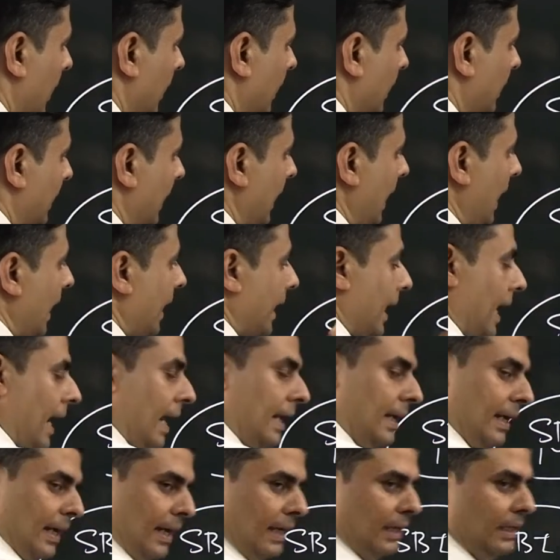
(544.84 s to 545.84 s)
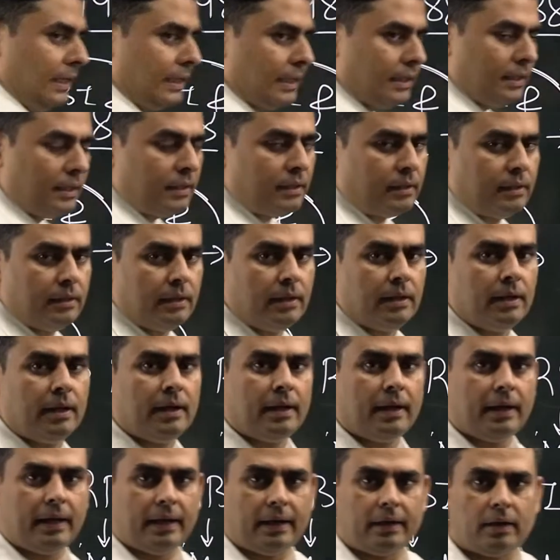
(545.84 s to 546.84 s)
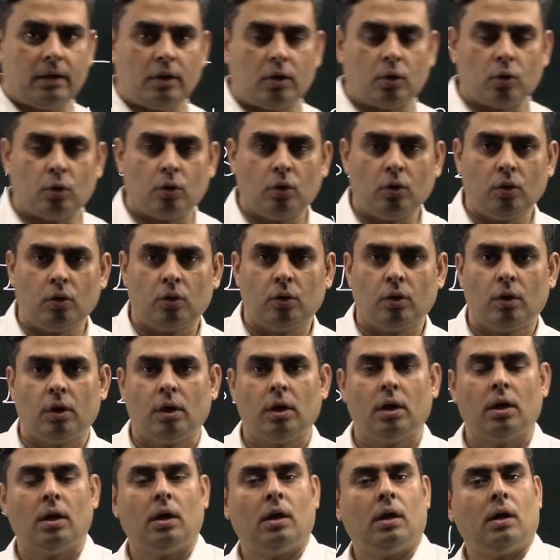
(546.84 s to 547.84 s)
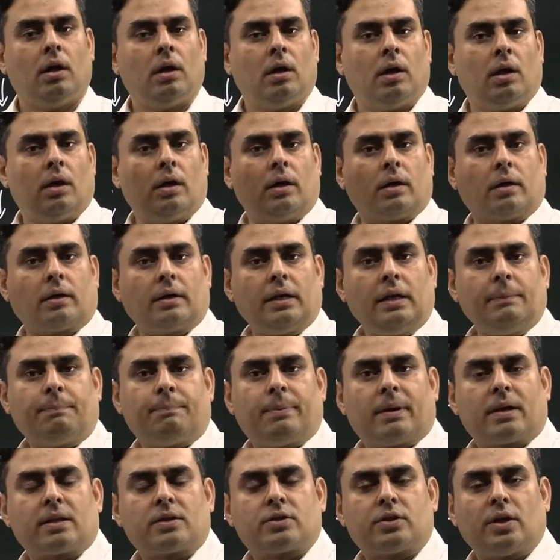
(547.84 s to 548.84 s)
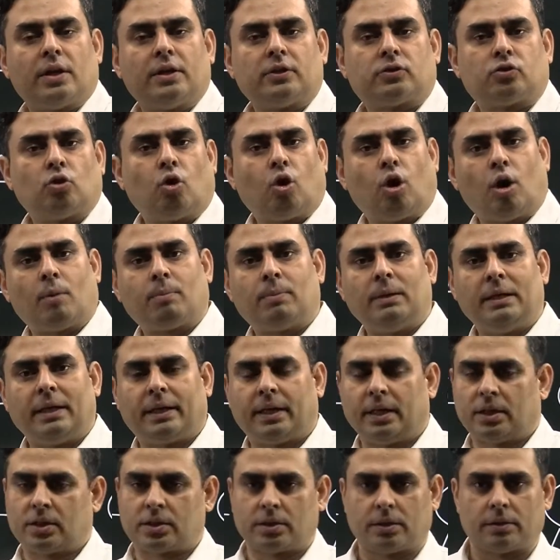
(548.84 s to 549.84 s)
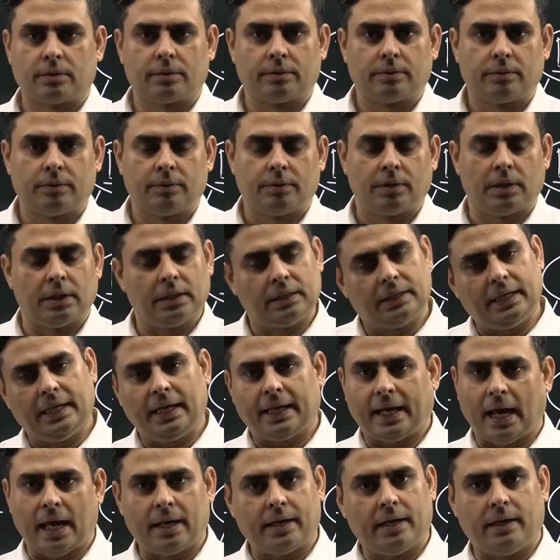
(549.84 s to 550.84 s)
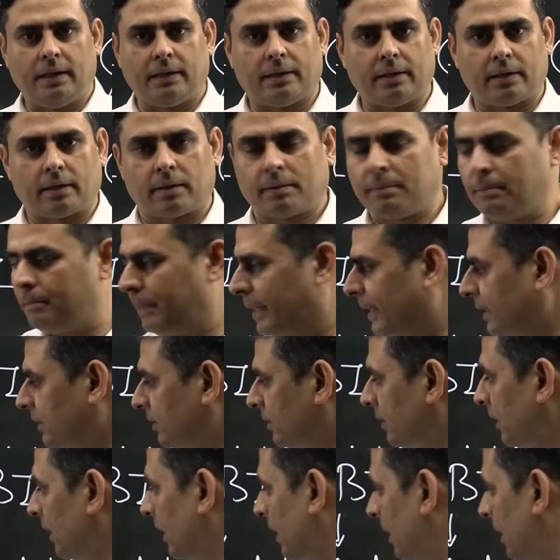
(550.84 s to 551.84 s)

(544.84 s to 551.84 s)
they can enter into repurchase obligation. They can enter, means